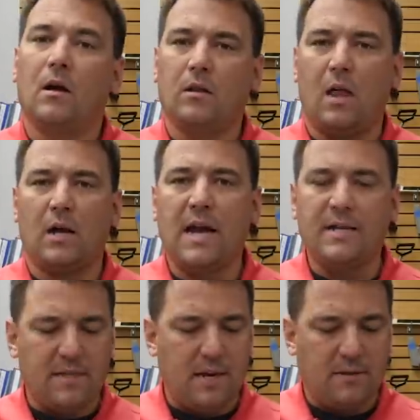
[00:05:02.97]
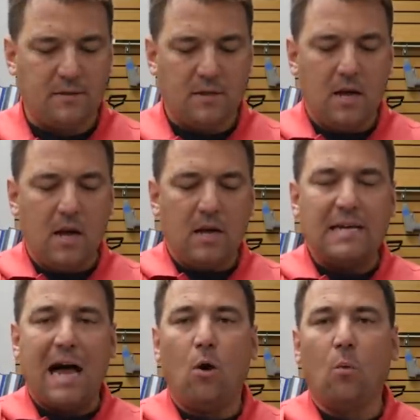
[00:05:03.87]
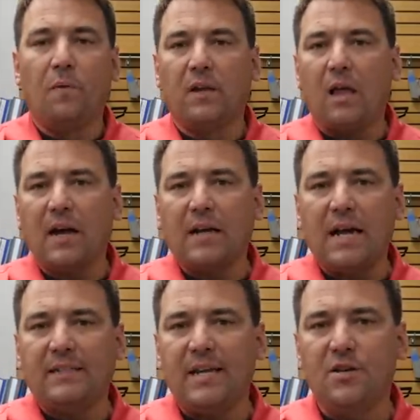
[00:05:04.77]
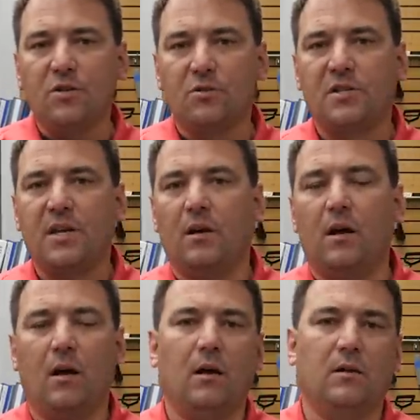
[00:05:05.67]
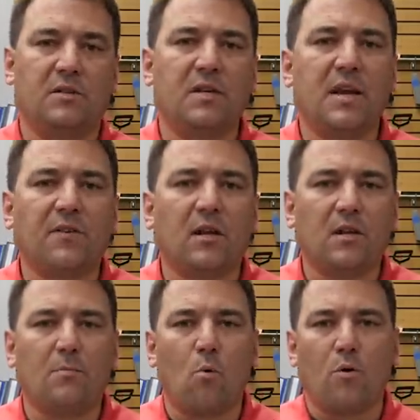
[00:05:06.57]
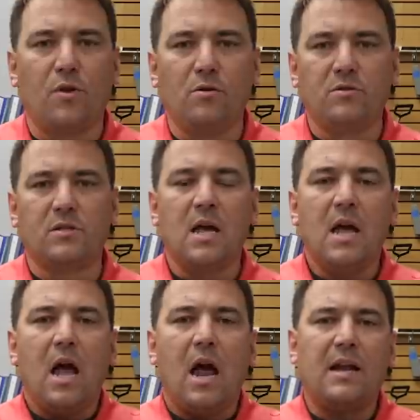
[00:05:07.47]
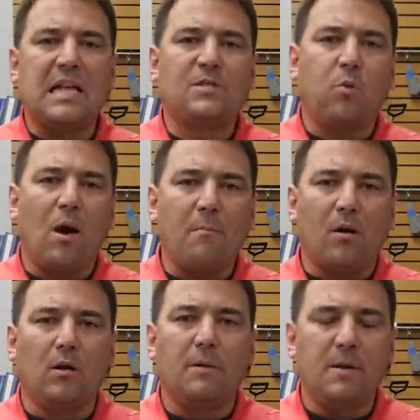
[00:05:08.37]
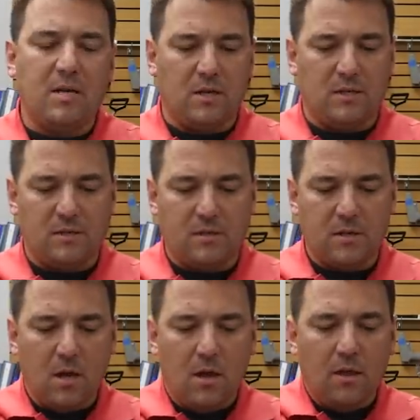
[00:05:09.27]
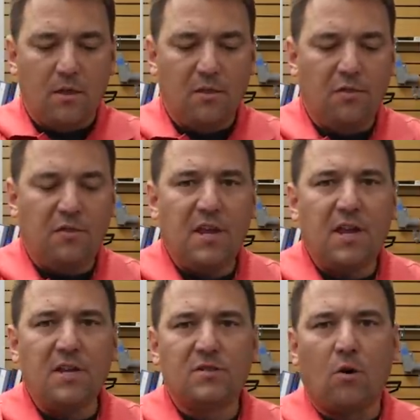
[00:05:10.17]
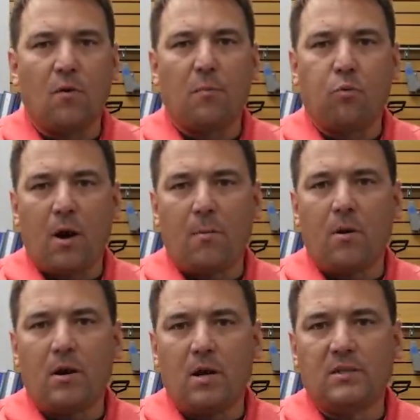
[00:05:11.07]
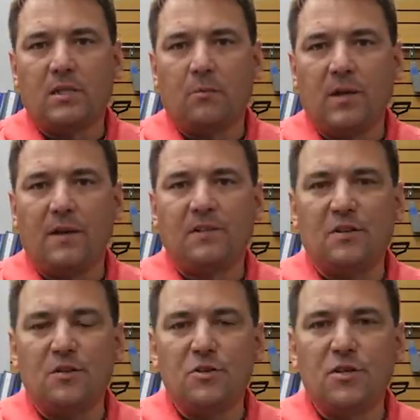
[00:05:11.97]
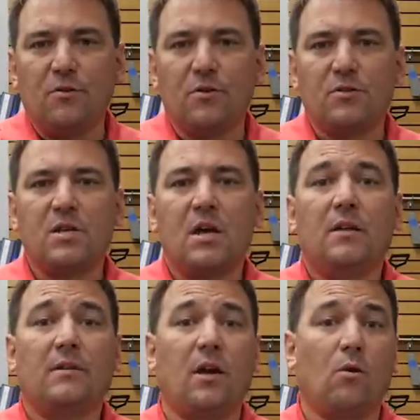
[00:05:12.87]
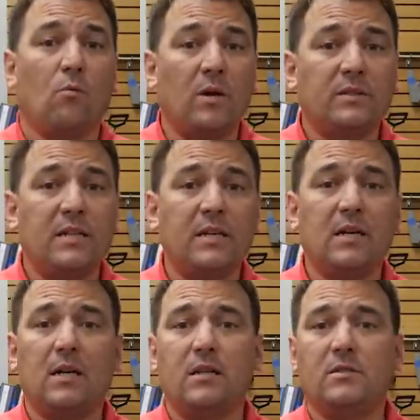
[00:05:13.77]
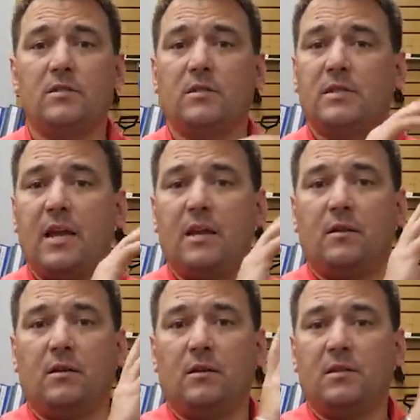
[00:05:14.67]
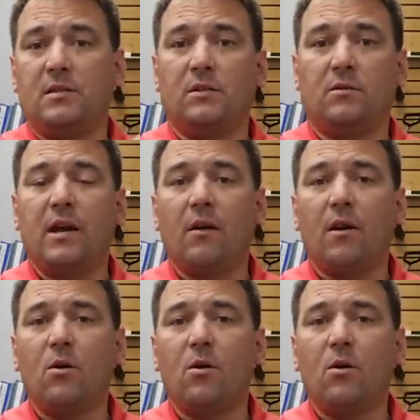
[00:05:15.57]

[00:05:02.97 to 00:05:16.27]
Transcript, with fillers: Glock 19s. Now, with the Glock 19s, you'll see a significantly more use, and that's primarily because these are the primary guns that we give to new shooters that are renting guns to take the concealed carry